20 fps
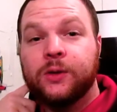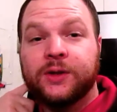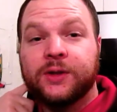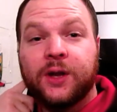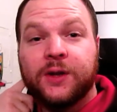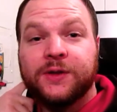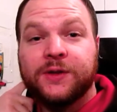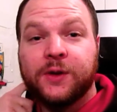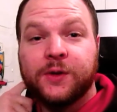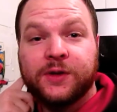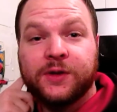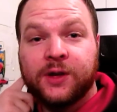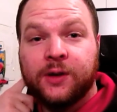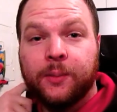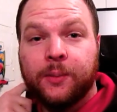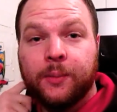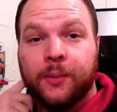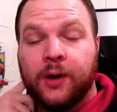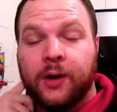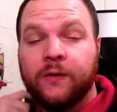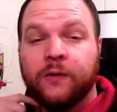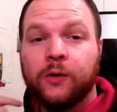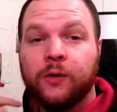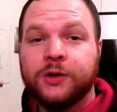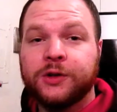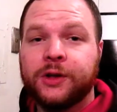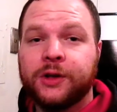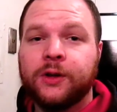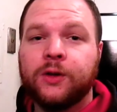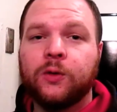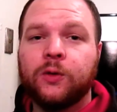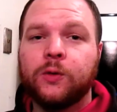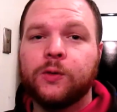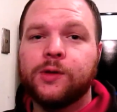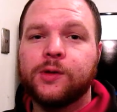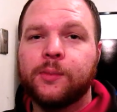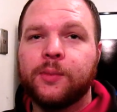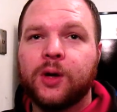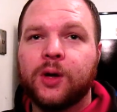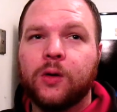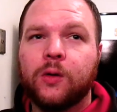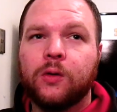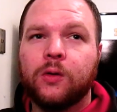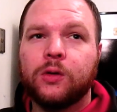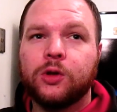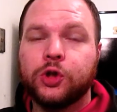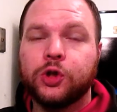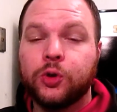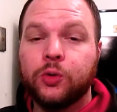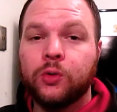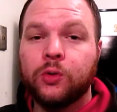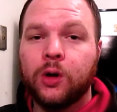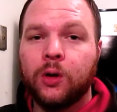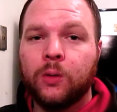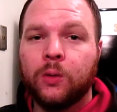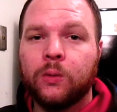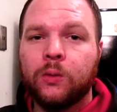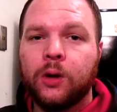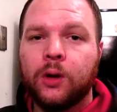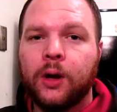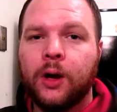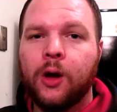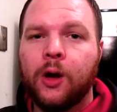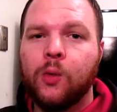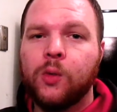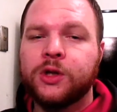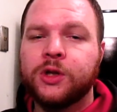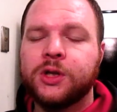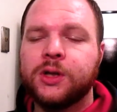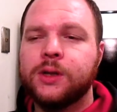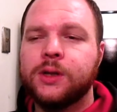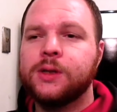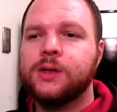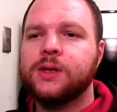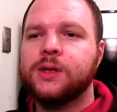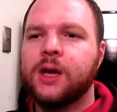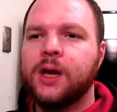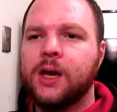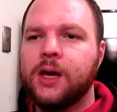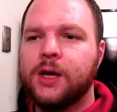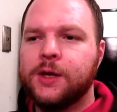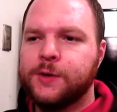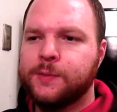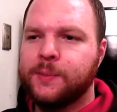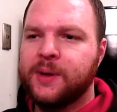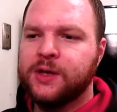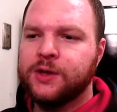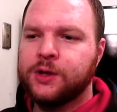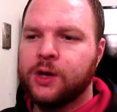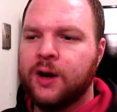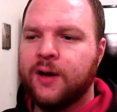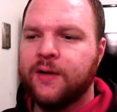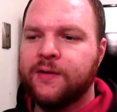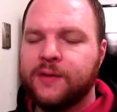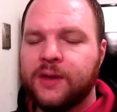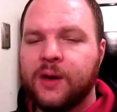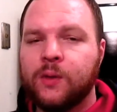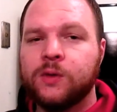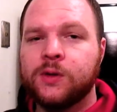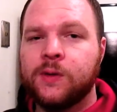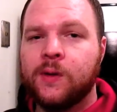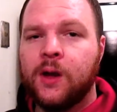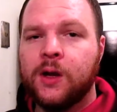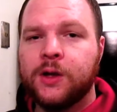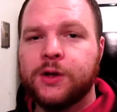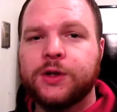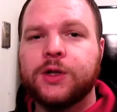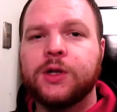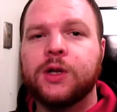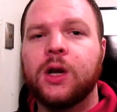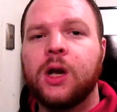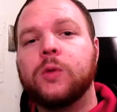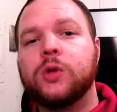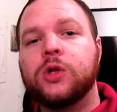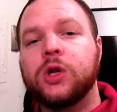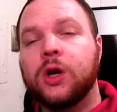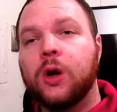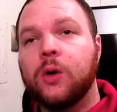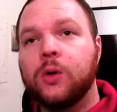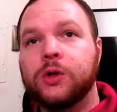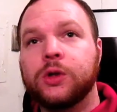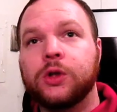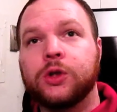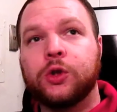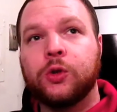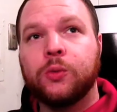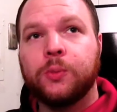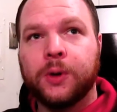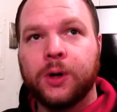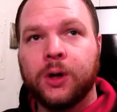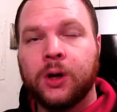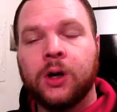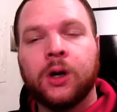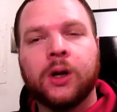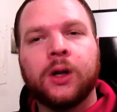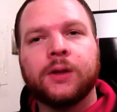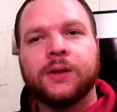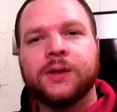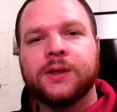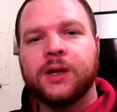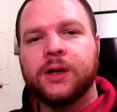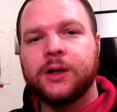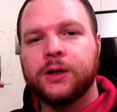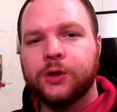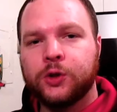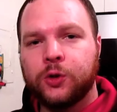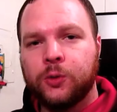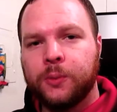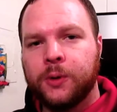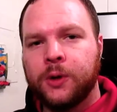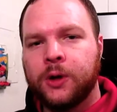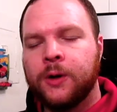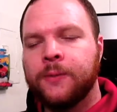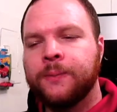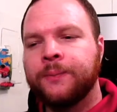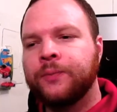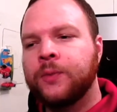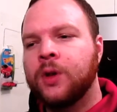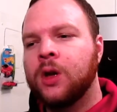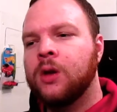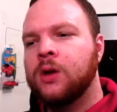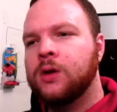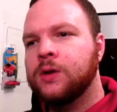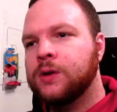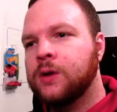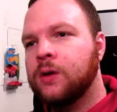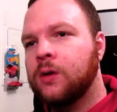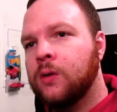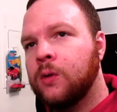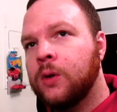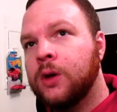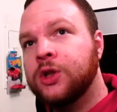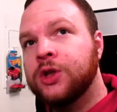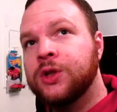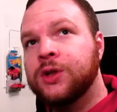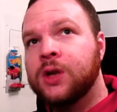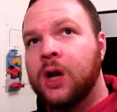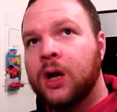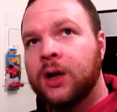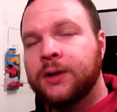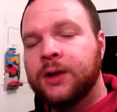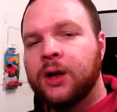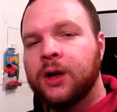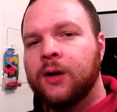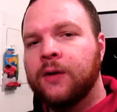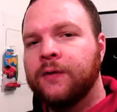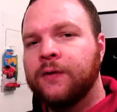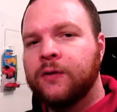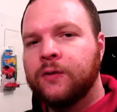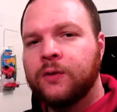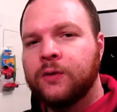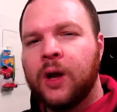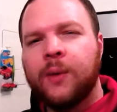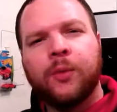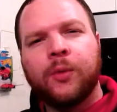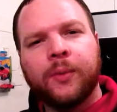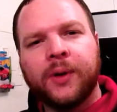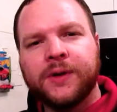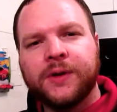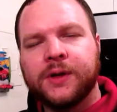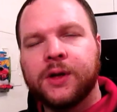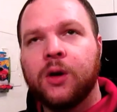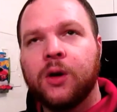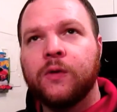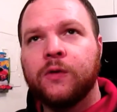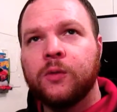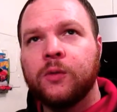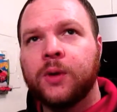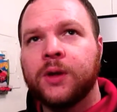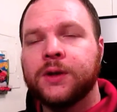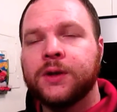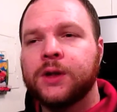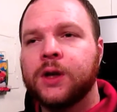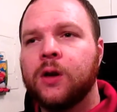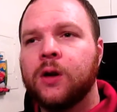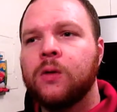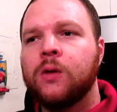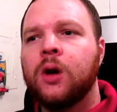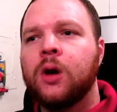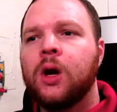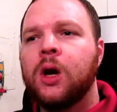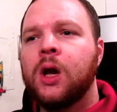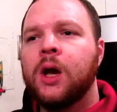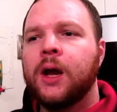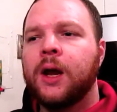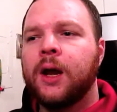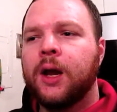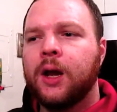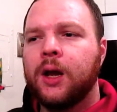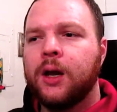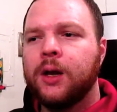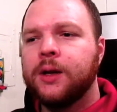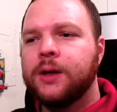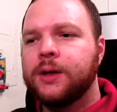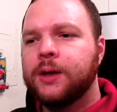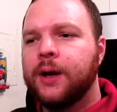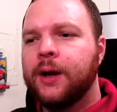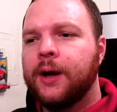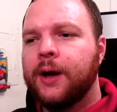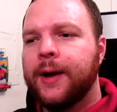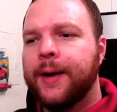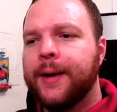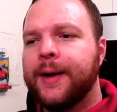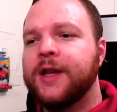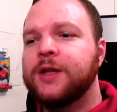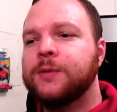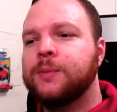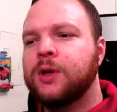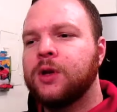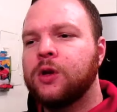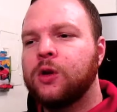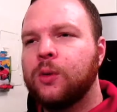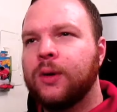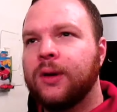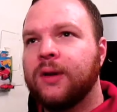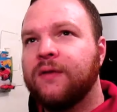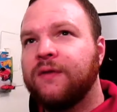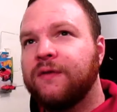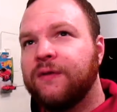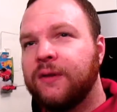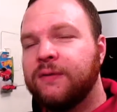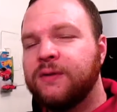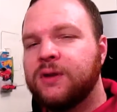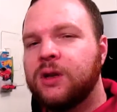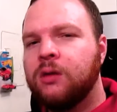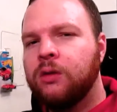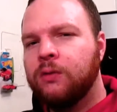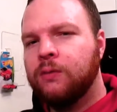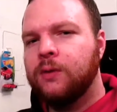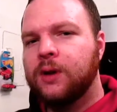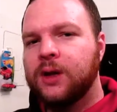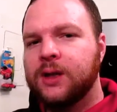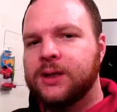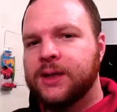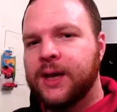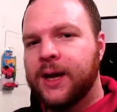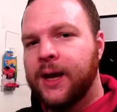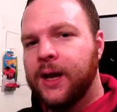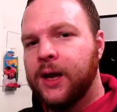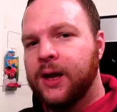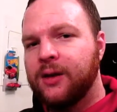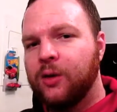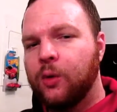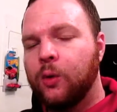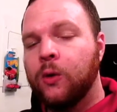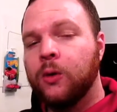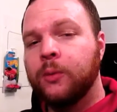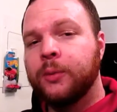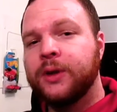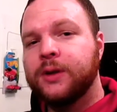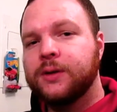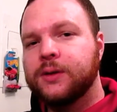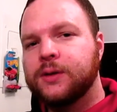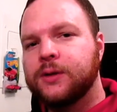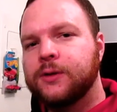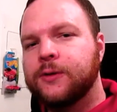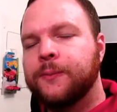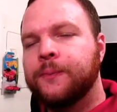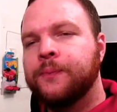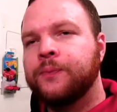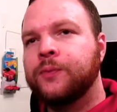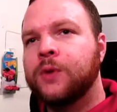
There was also some unfortunate news about Juno, which is a spacecraft that was launched to go to Jupiter and study Jupiter. So it just got there a few months ago, and has been doing 53-day orbits.